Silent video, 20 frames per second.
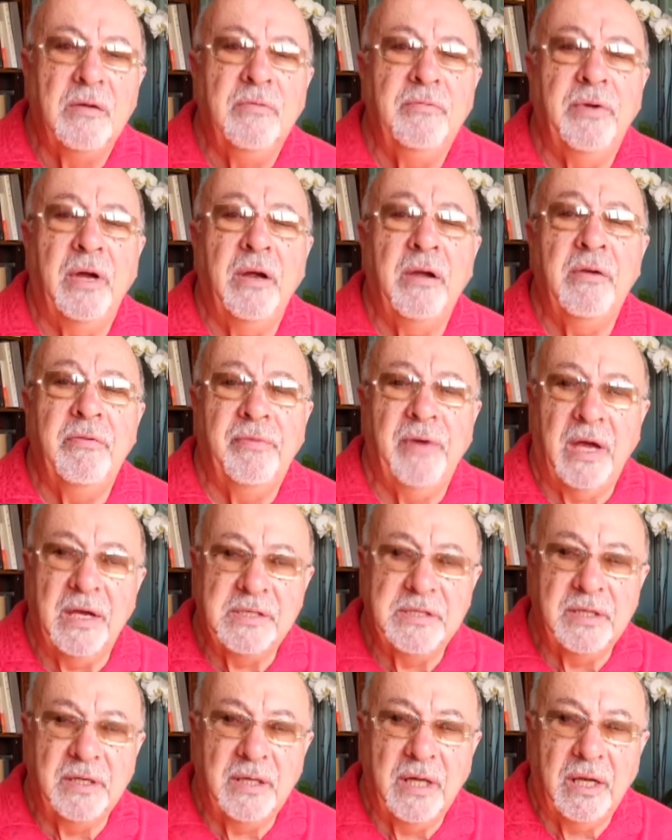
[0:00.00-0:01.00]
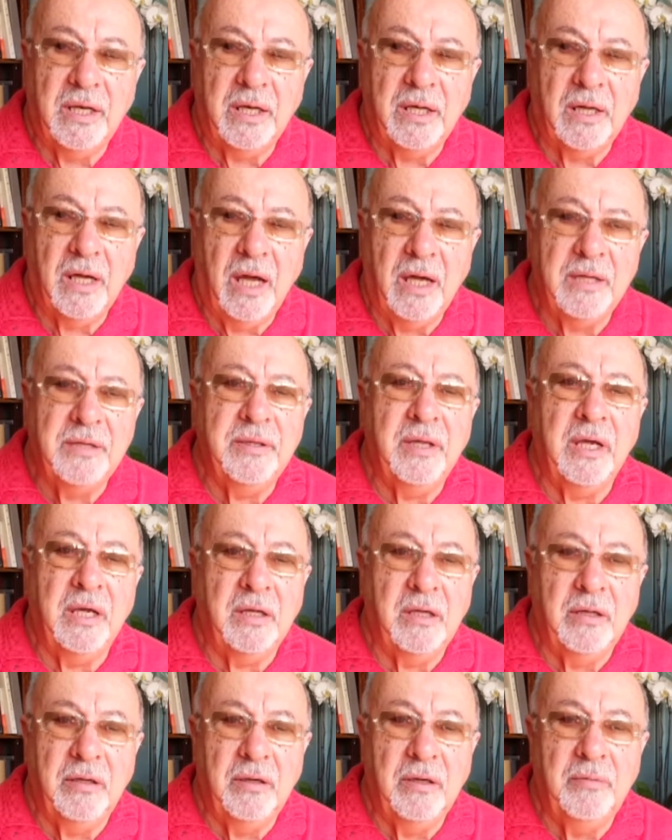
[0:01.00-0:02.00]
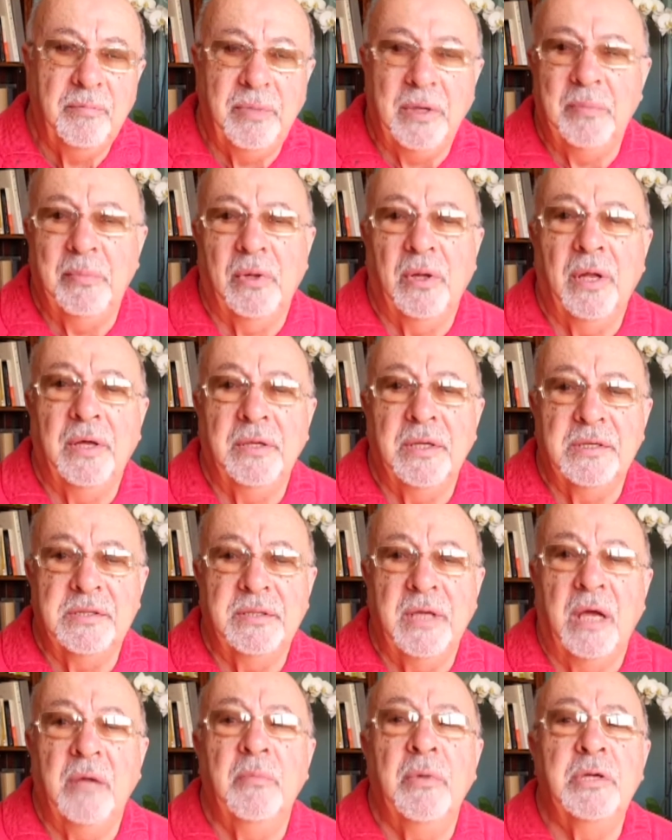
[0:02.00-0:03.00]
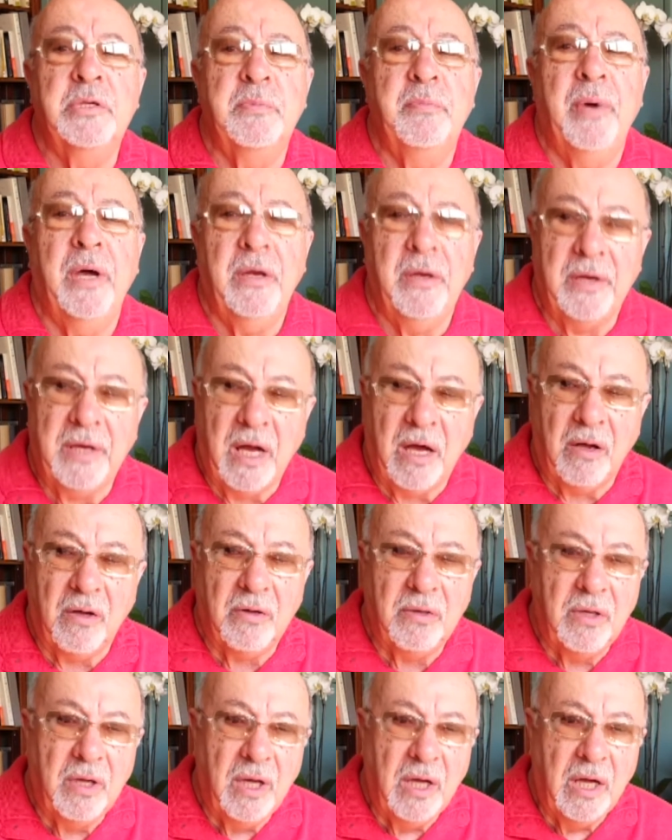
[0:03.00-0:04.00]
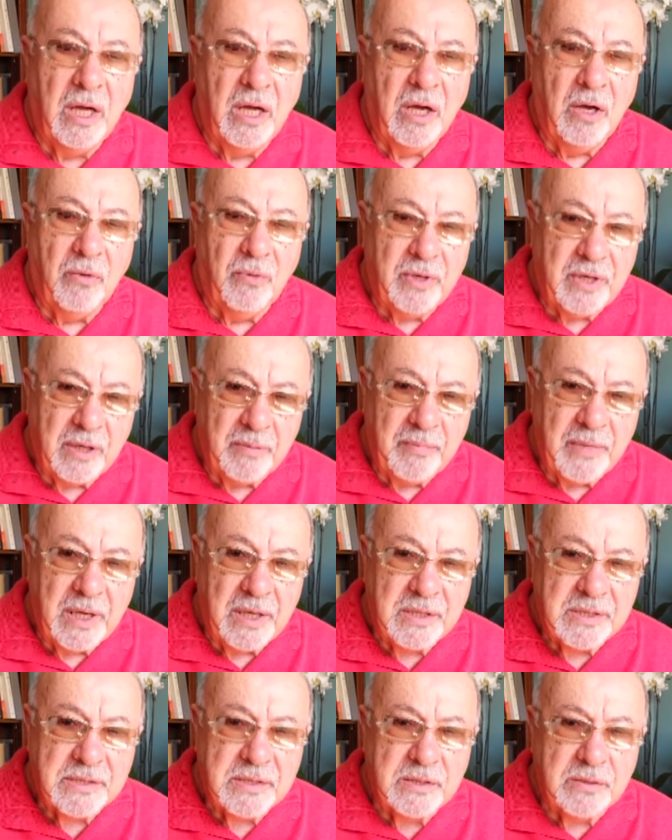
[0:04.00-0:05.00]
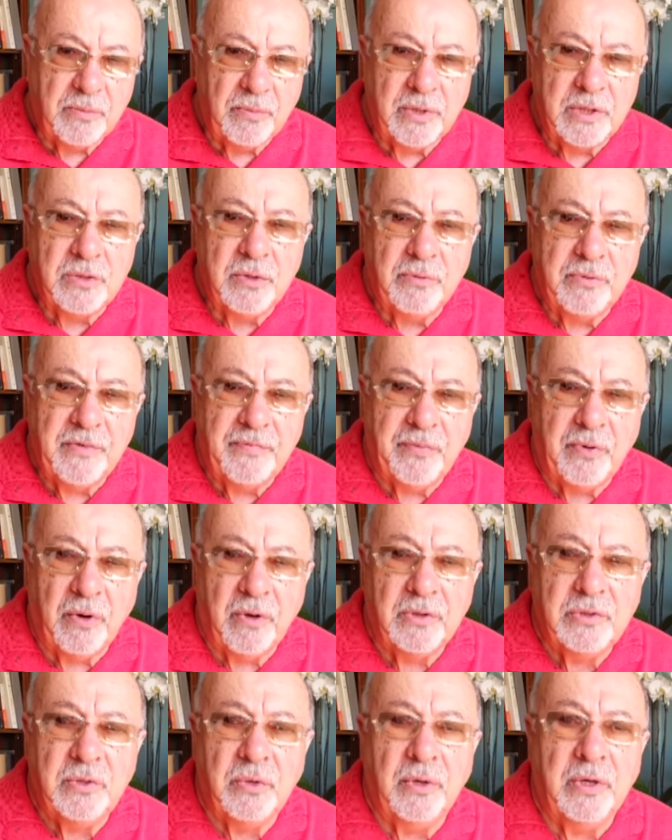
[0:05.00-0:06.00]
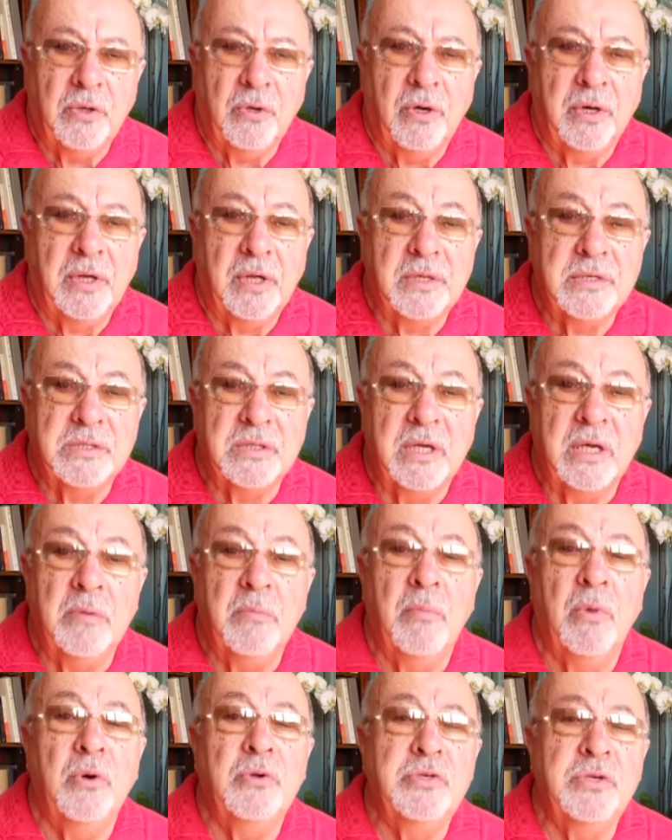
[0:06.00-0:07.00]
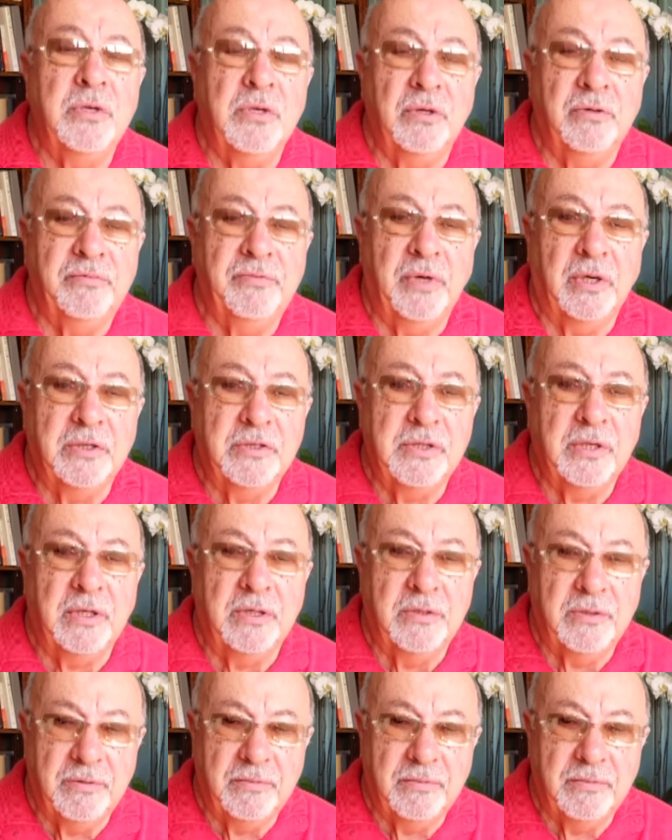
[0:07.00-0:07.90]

Very fascinating. I think people understand much better now what it means when you refer to an organ's emotional function.